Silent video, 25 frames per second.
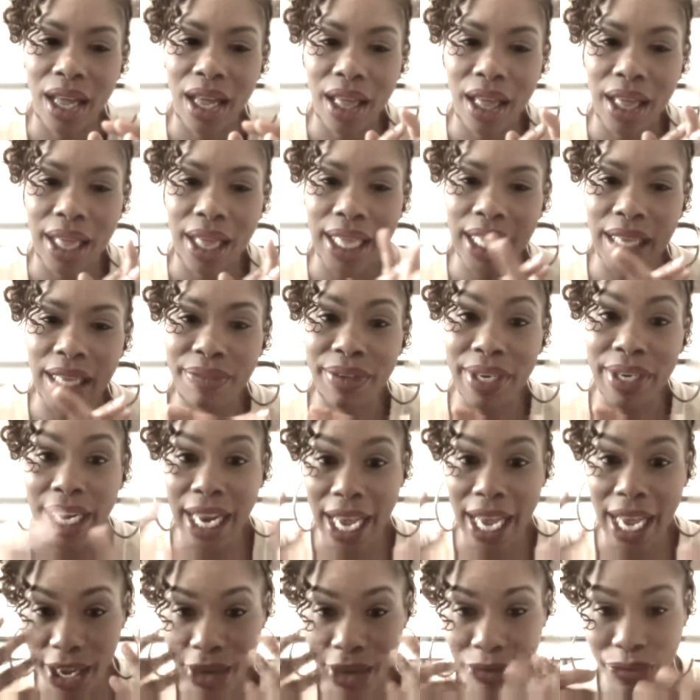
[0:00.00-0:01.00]
even
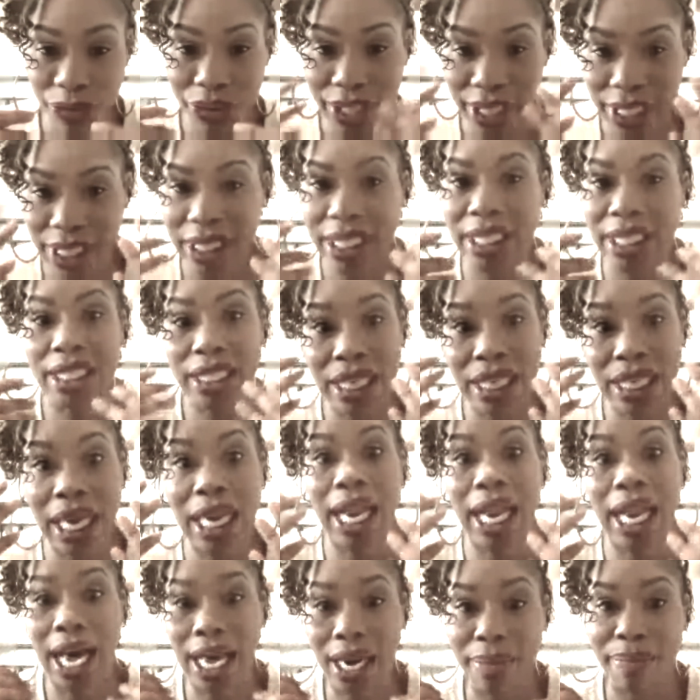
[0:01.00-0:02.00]
now, this is a
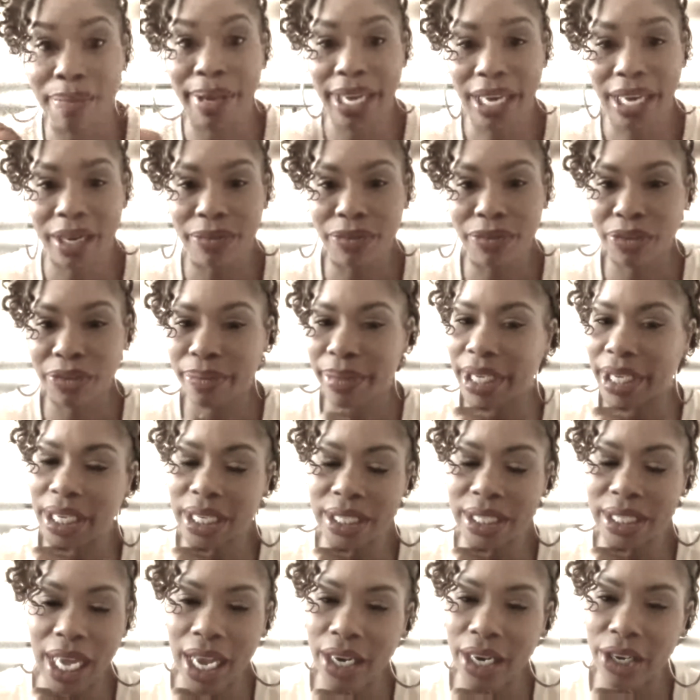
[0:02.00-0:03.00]
lot of makeup for me,
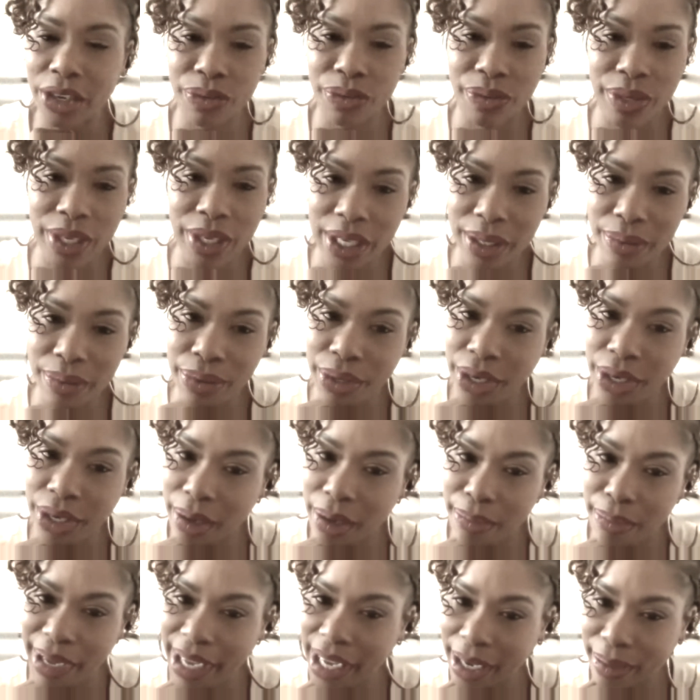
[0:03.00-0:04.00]
because I don't really put
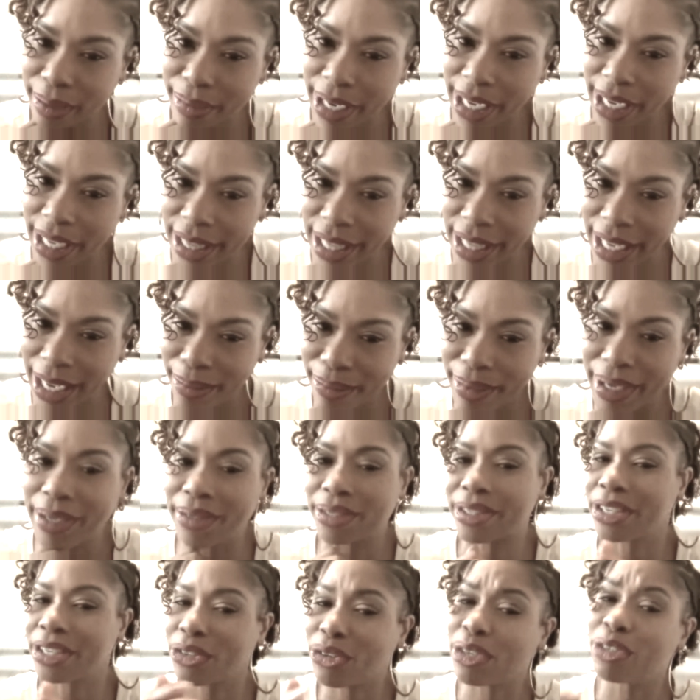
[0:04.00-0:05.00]
on makeup like that. But I
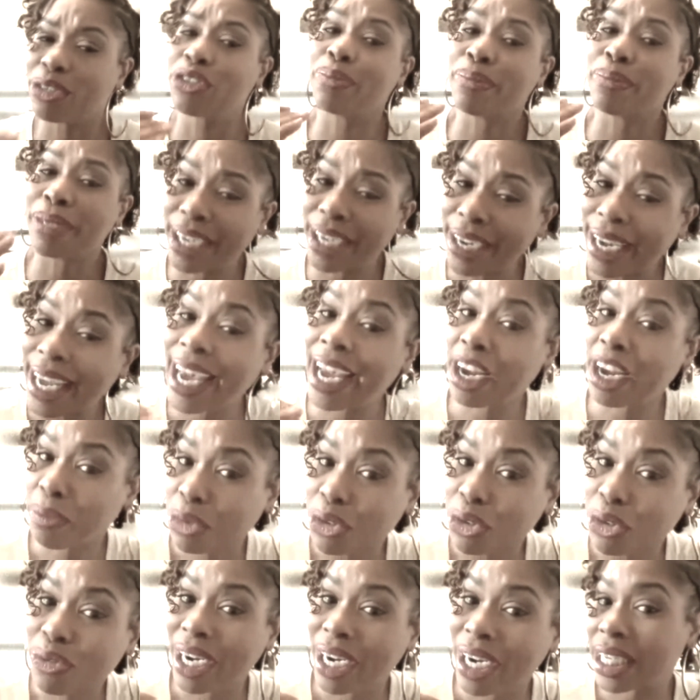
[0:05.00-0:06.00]
knew I was gonna be on
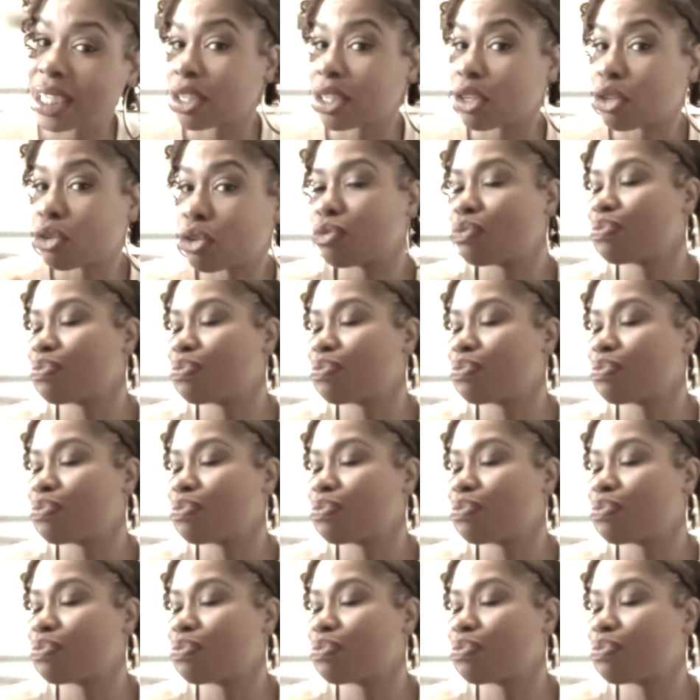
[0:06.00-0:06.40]
camera, right? So,